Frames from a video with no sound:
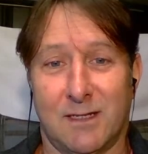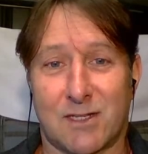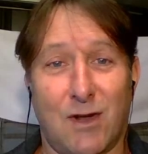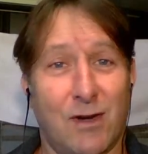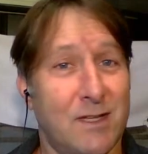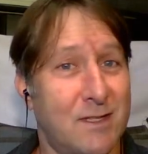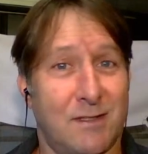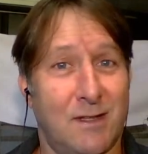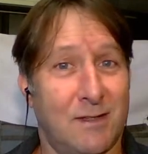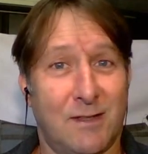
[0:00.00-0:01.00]
there's
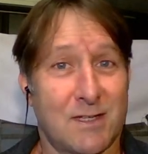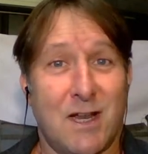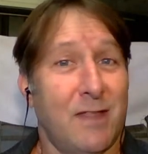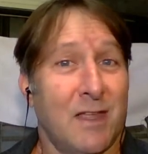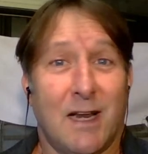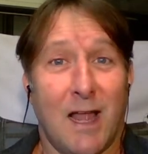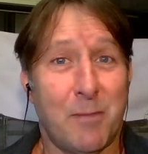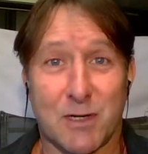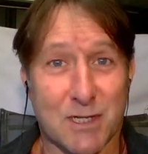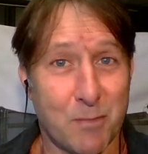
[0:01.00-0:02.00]
nothing
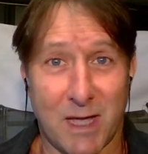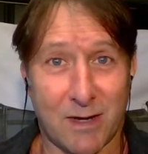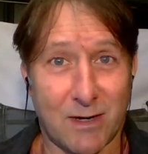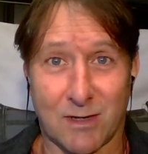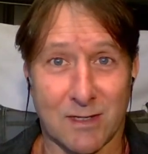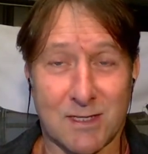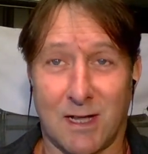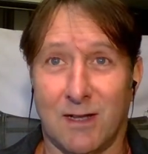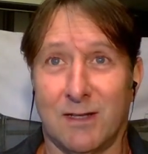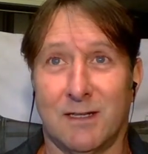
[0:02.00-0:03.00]
glamorous about it, I can
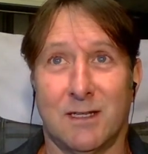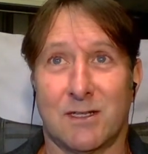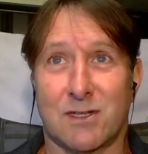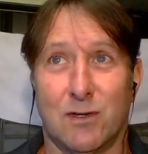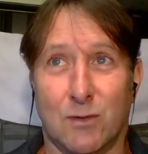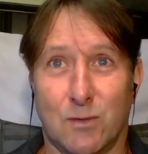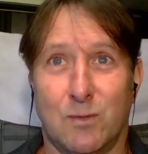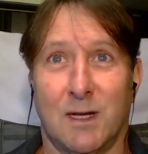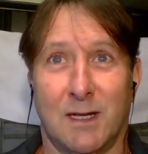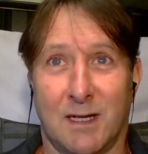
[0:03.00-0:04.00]
tell you. It's all
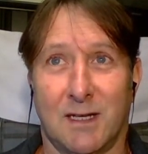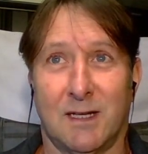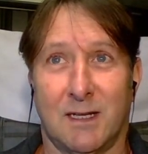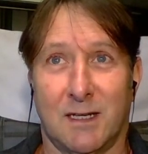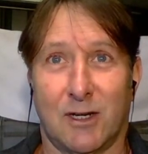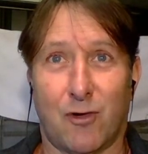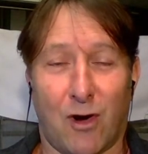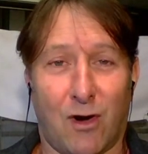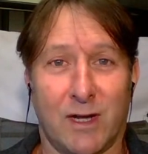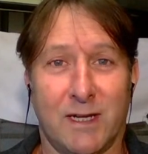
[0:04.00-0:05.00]

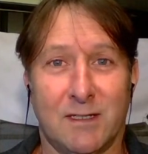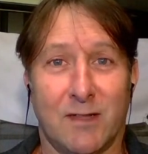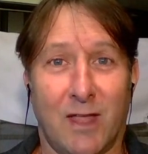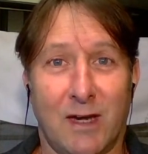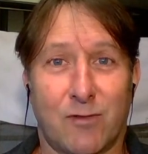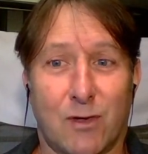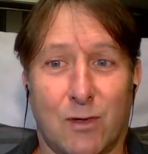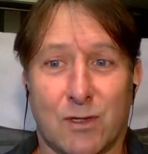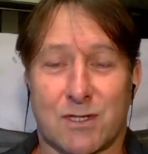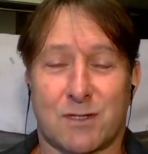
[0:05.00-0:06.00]
grind, and then of
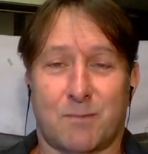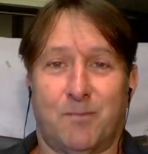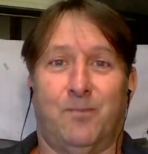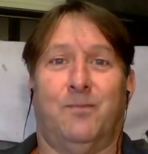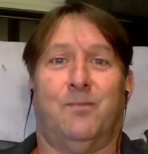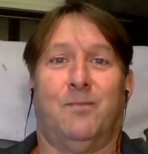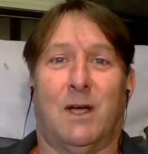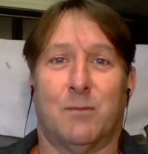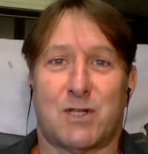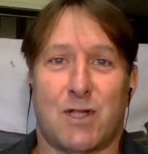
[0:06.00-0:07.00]
course
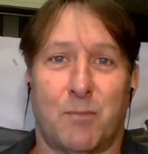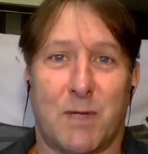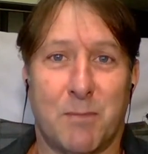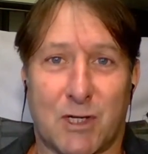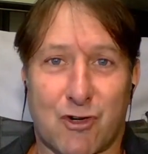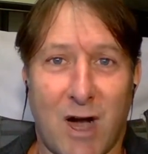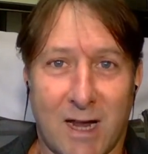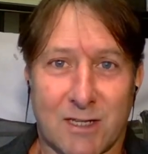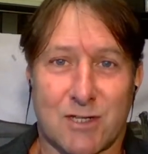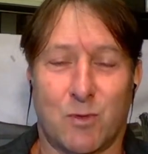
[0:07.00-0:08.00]
I'm stopped in my
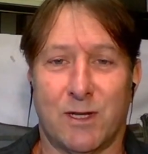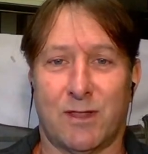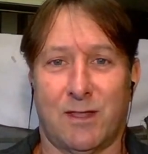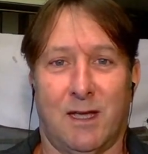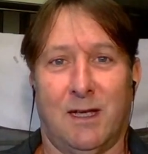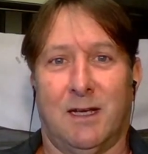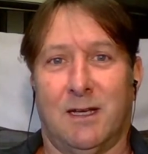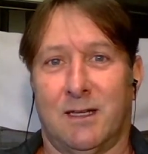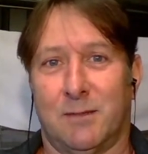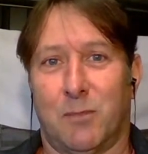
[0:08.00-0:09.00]
tracks with
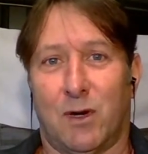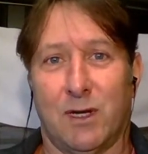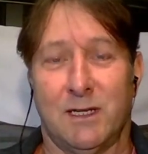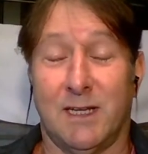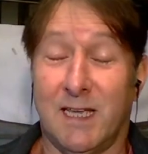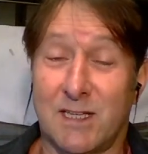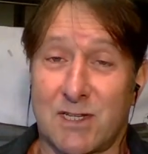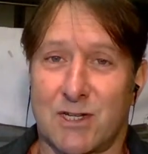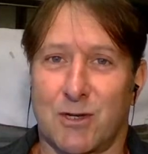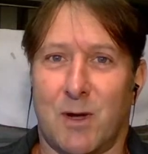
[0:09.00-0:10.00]
my knee
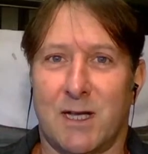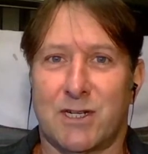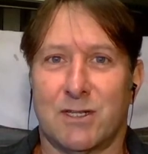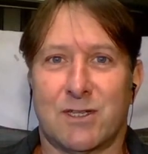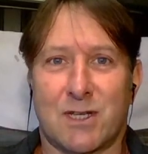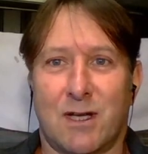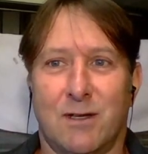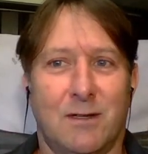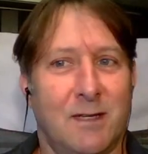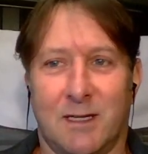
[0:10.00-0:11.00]
situation.
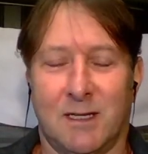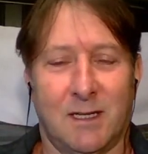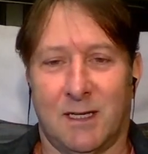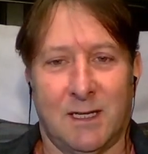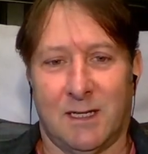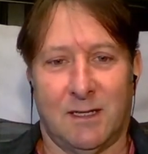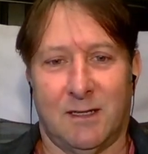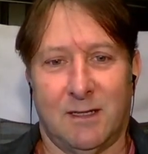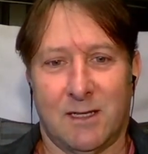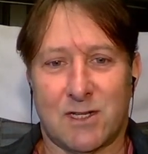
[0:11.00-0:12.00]
So
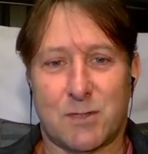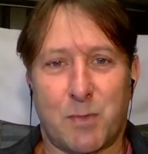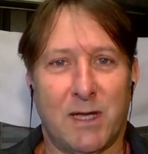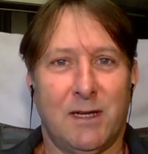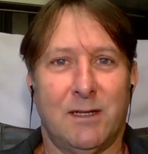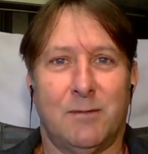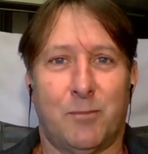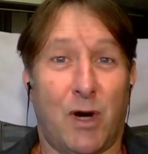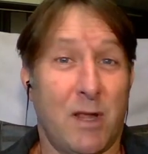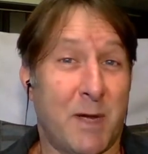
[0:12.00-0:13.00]
this has been
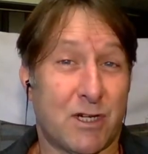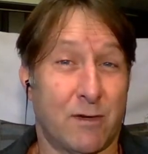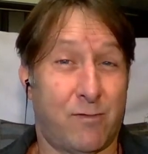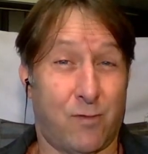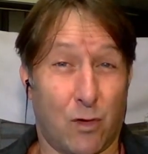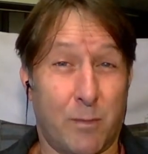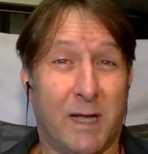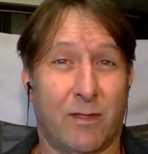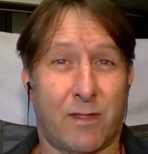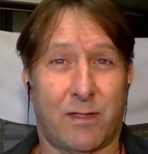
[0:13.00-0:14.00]
pretty much a
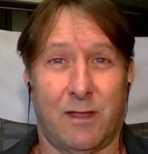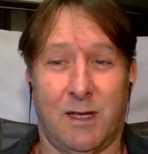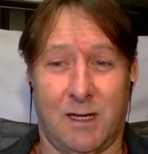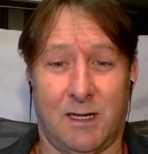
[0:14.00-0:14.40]
4-month